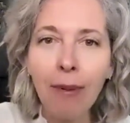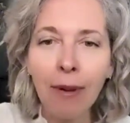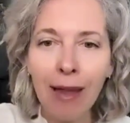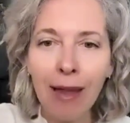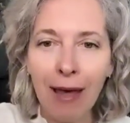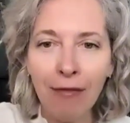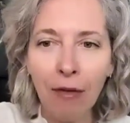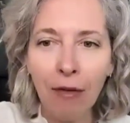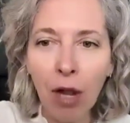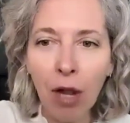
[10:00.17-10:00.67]
up
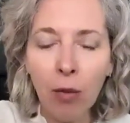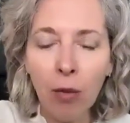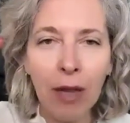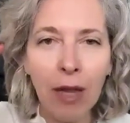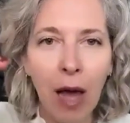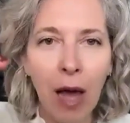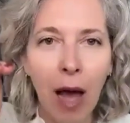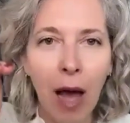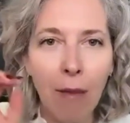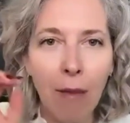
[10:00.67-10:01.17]
level
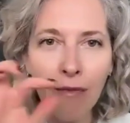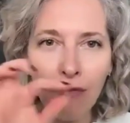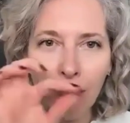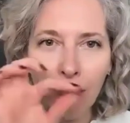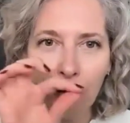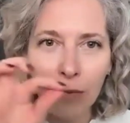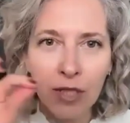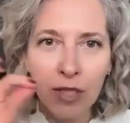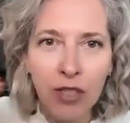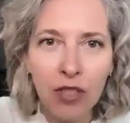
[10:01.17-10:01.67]
will come
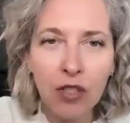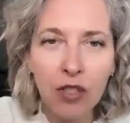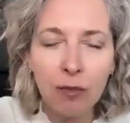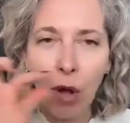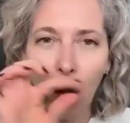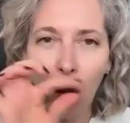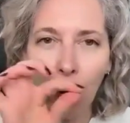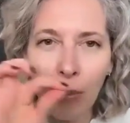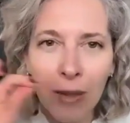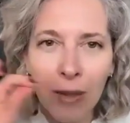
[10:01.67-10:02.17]
from these
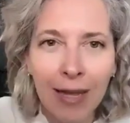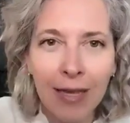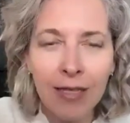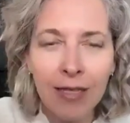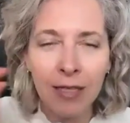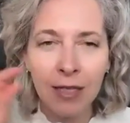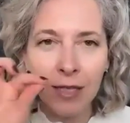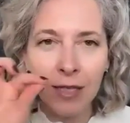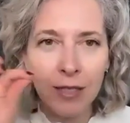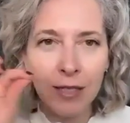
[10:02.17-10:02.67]
small
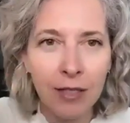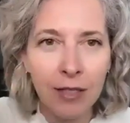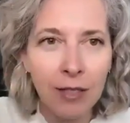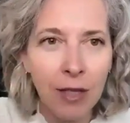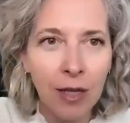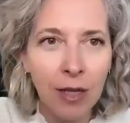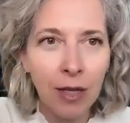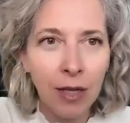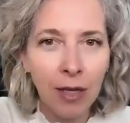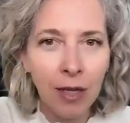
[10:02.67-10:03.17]
places.
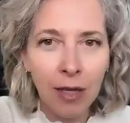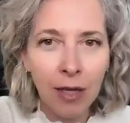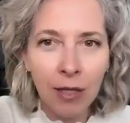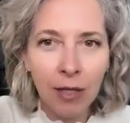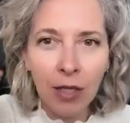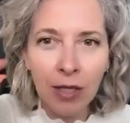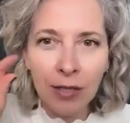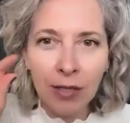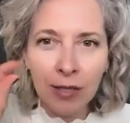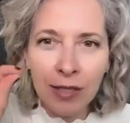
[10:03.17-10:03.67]

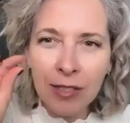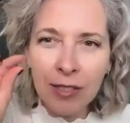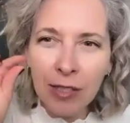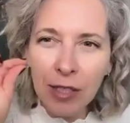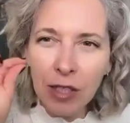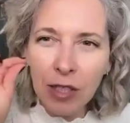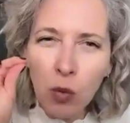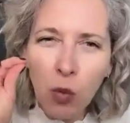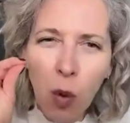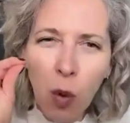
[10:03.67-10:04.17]

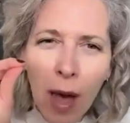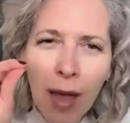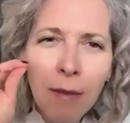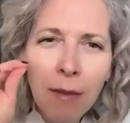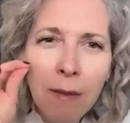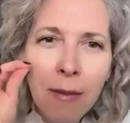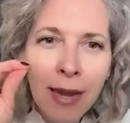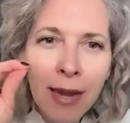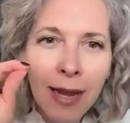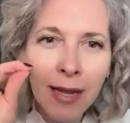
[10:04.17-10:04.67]
This
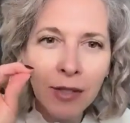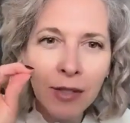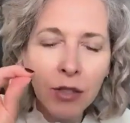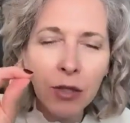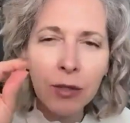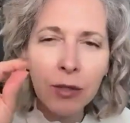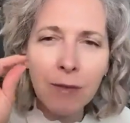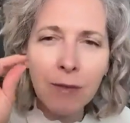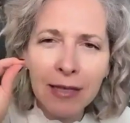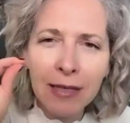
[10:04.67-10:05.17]
1 minute
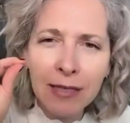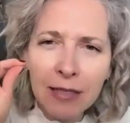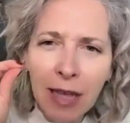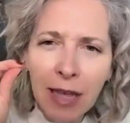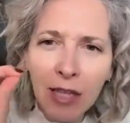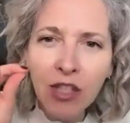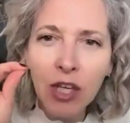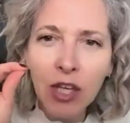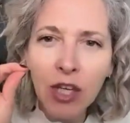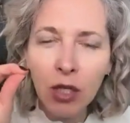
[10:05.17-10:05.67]
could make
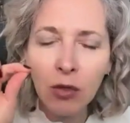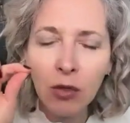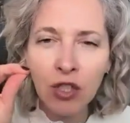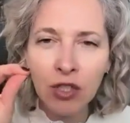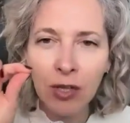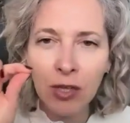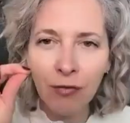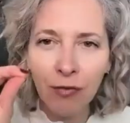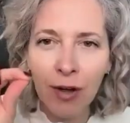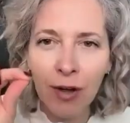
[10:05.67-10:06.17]
such a
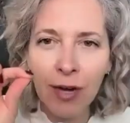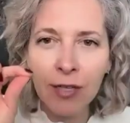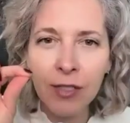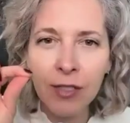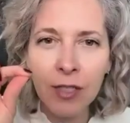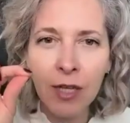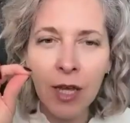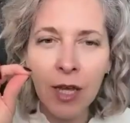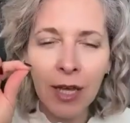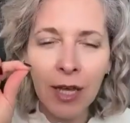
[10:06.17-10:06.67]
huge
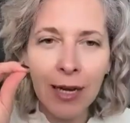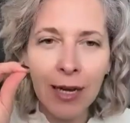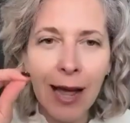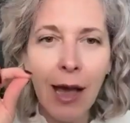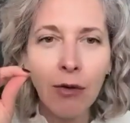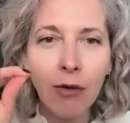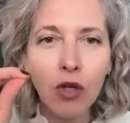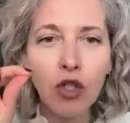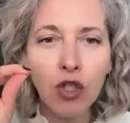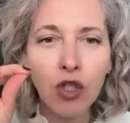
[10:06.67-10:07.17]
difference in
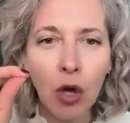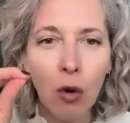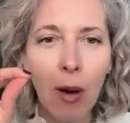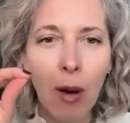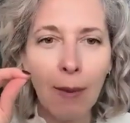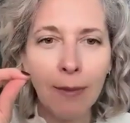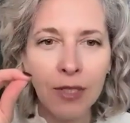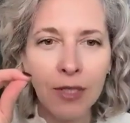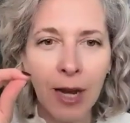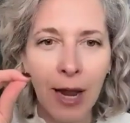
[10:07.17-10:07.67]
how you show
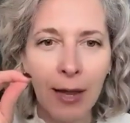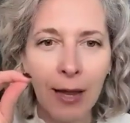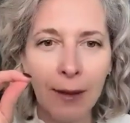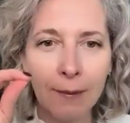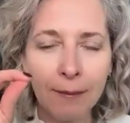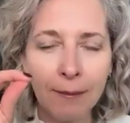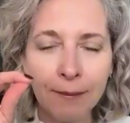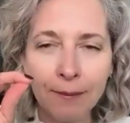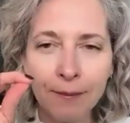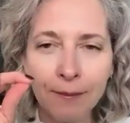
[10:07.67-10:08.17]
up
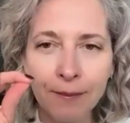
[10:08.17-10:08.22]
today.